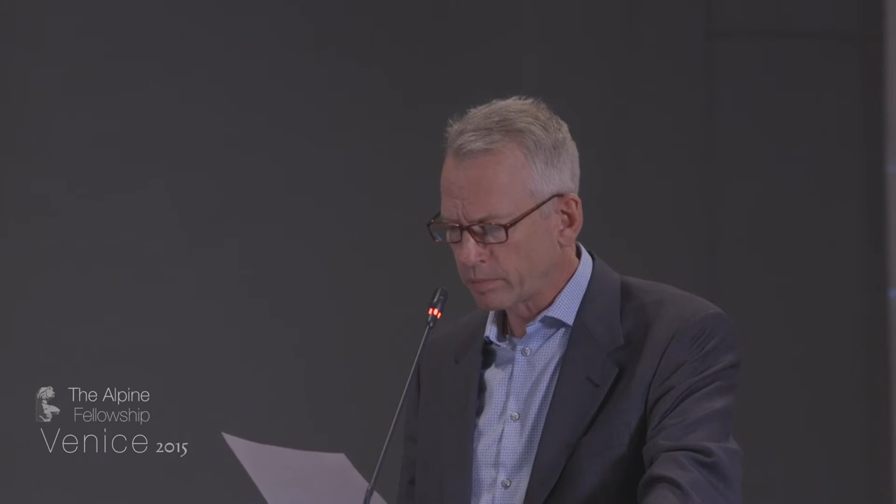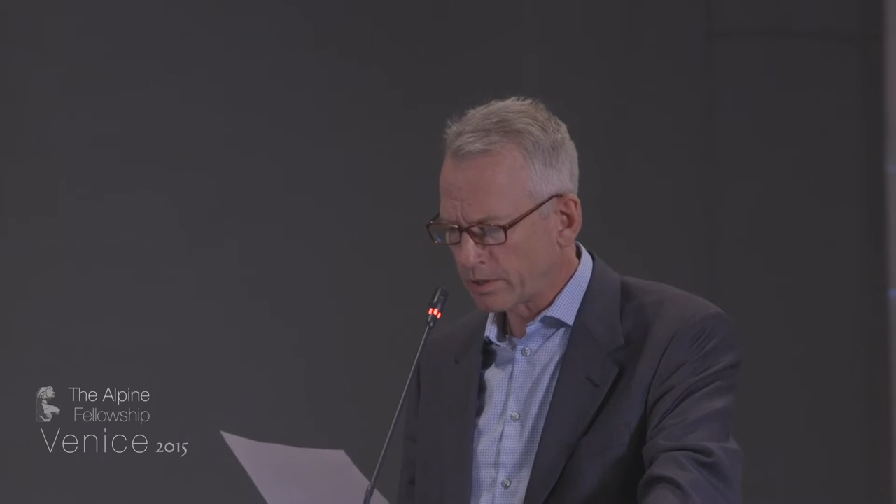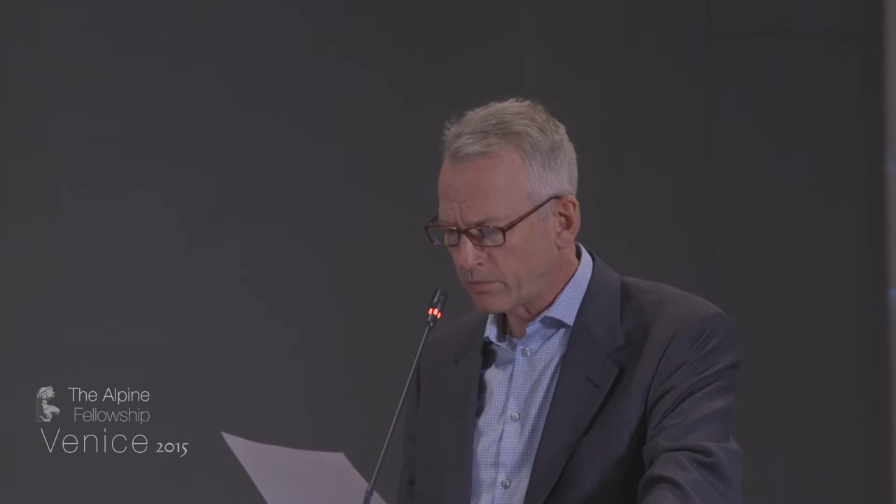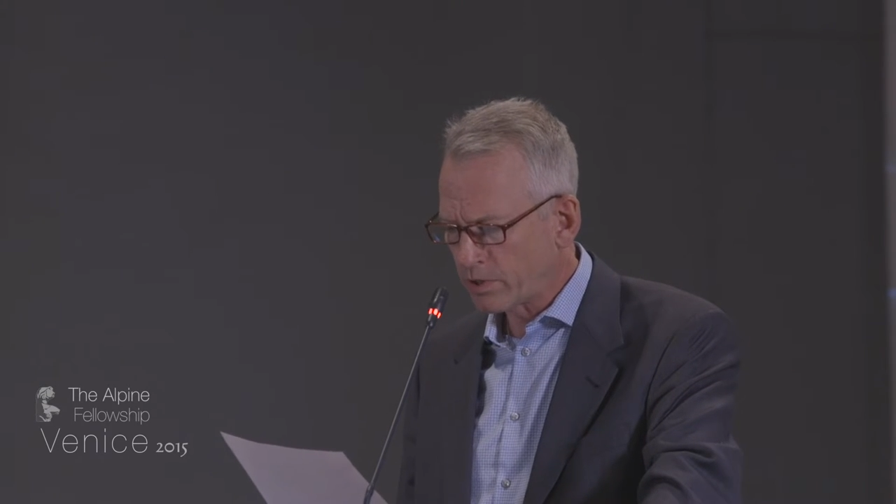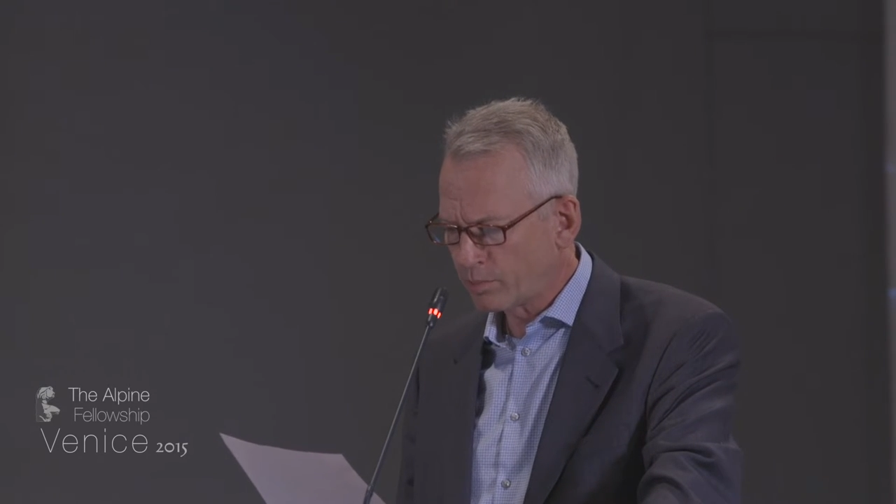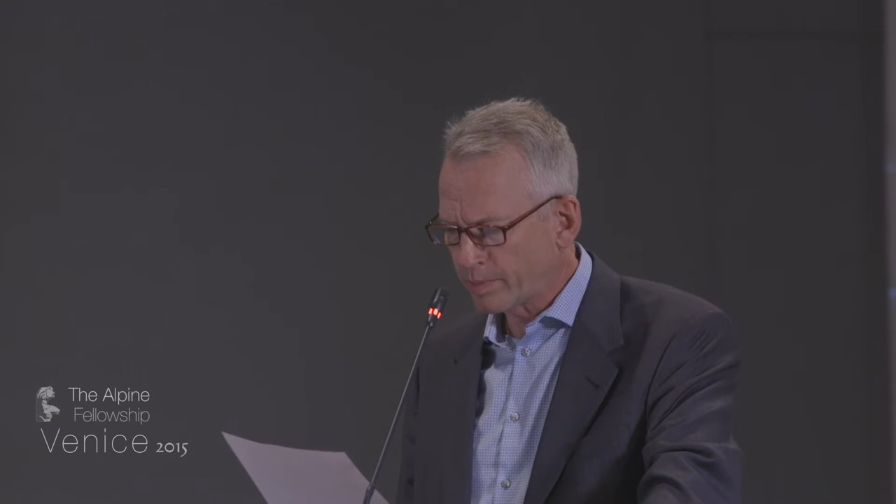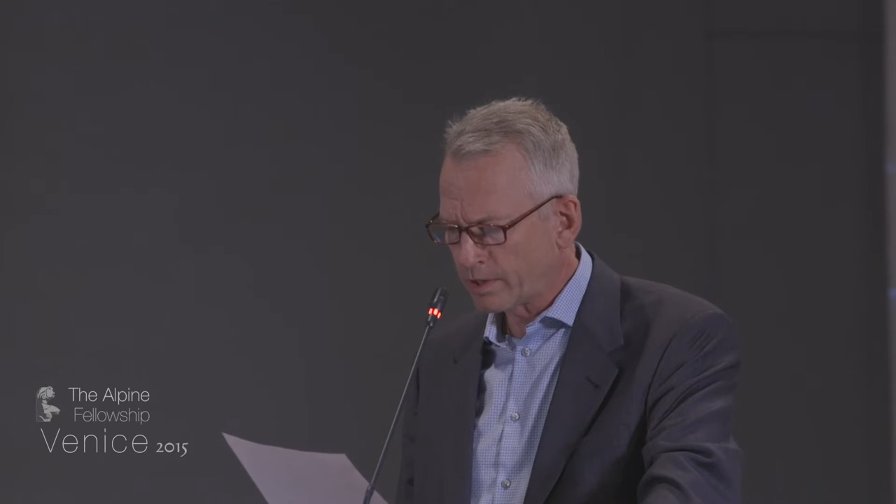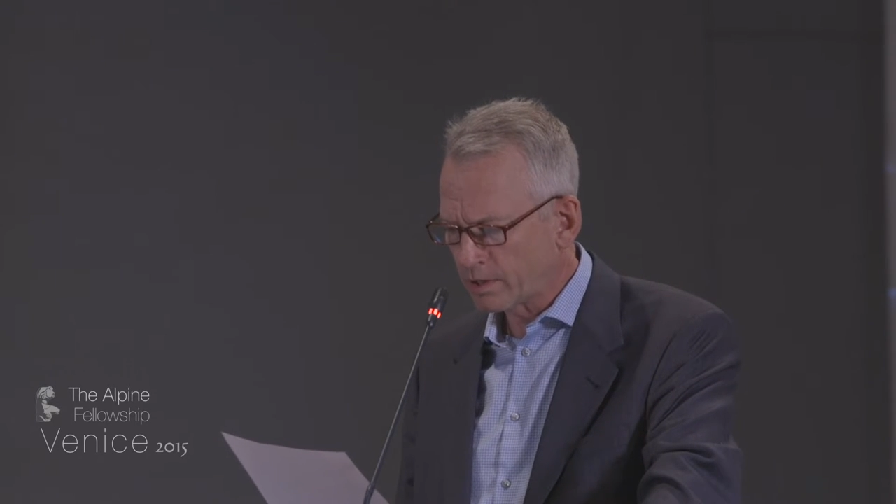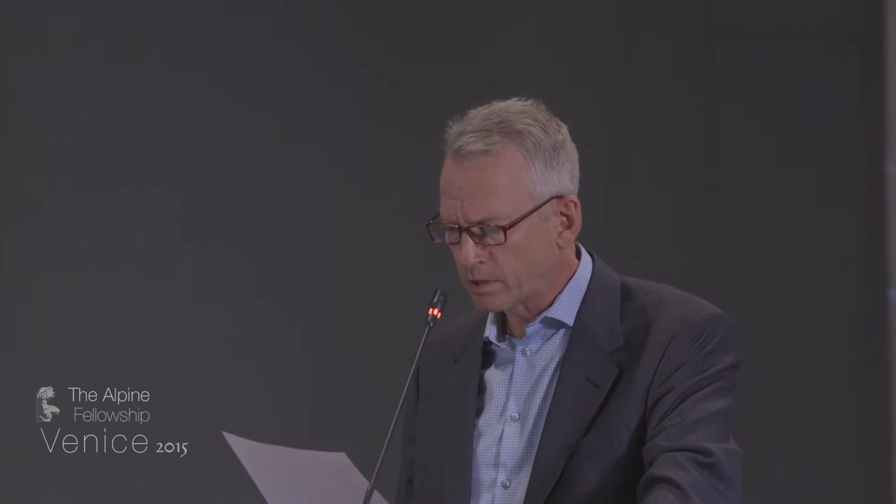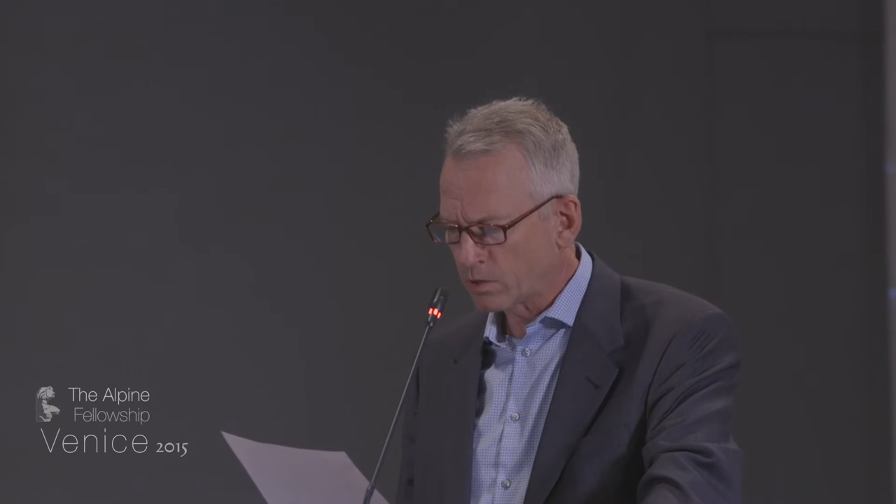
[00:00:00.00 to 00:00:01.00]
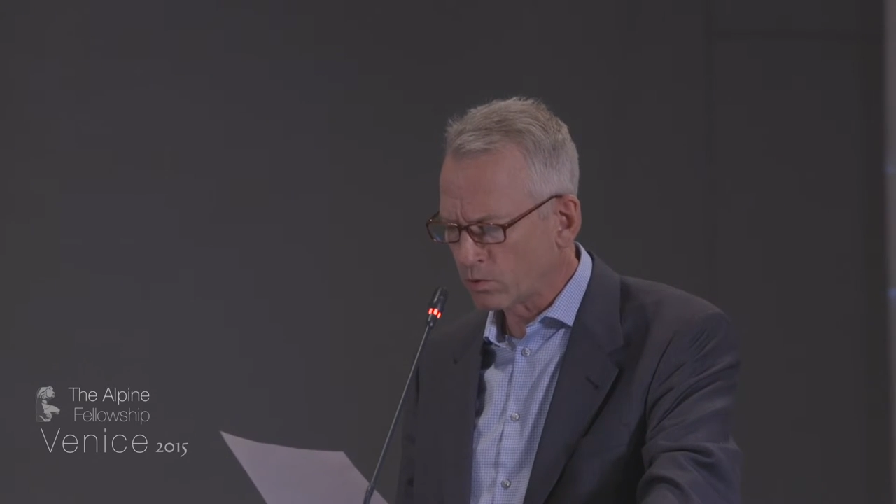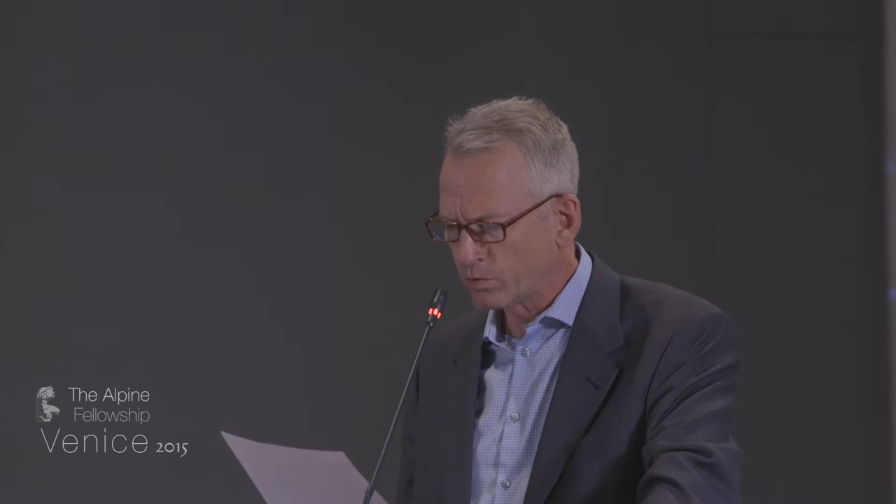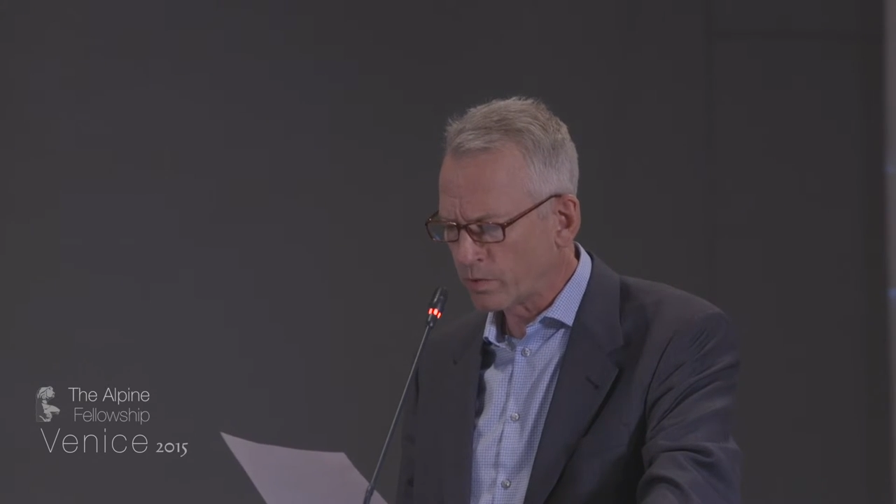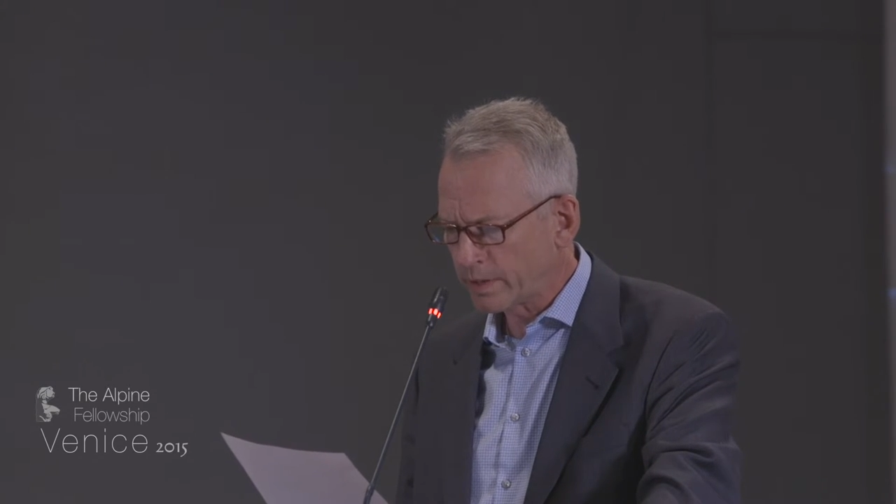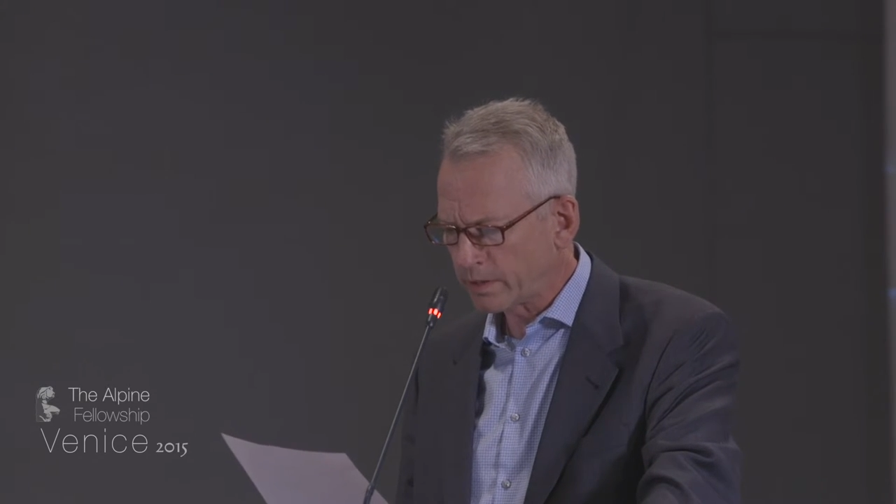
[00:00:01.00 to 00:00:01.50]
blown open in the
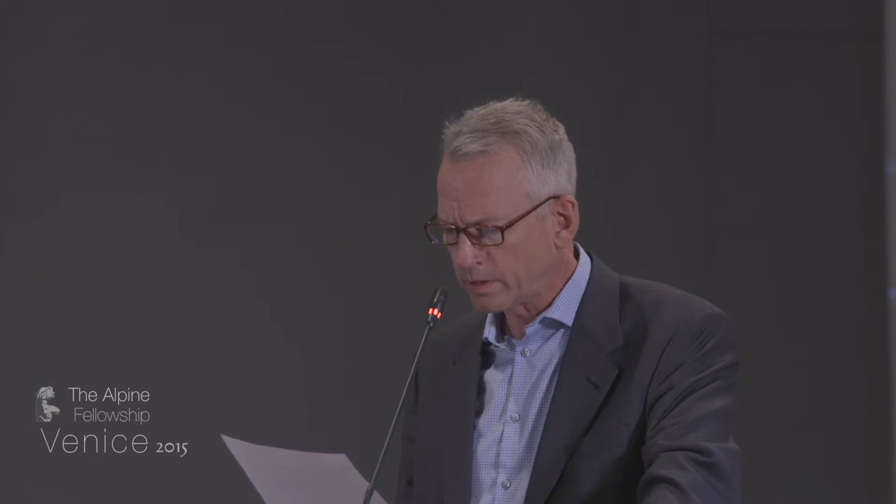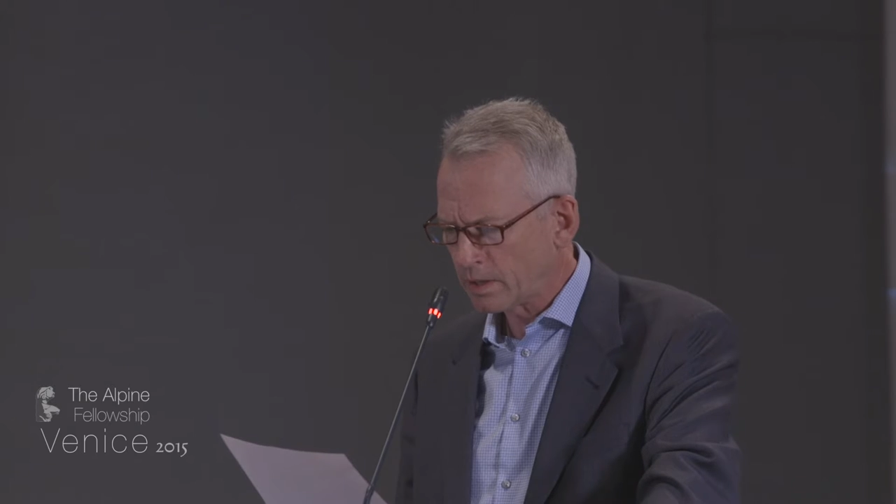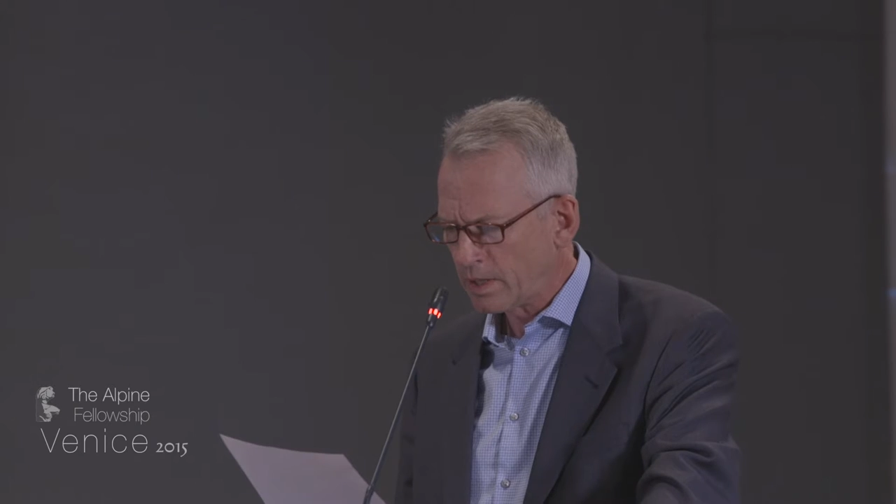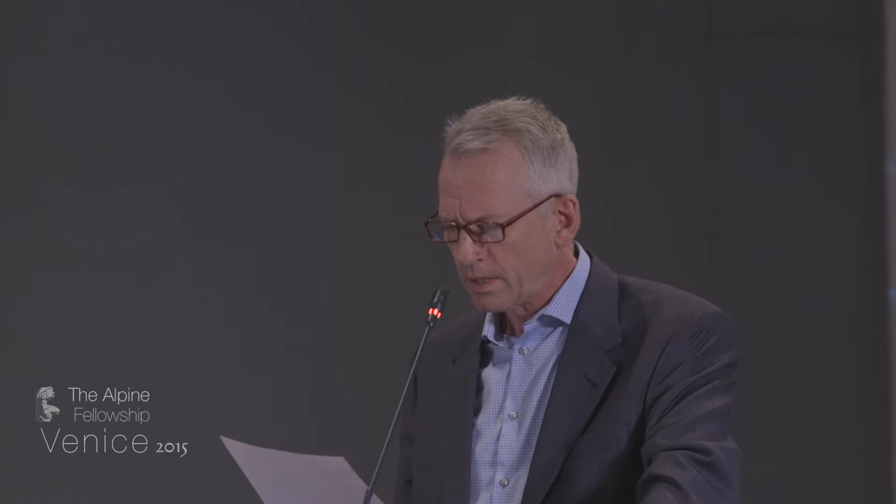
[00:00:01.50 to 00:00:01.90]
cold wind,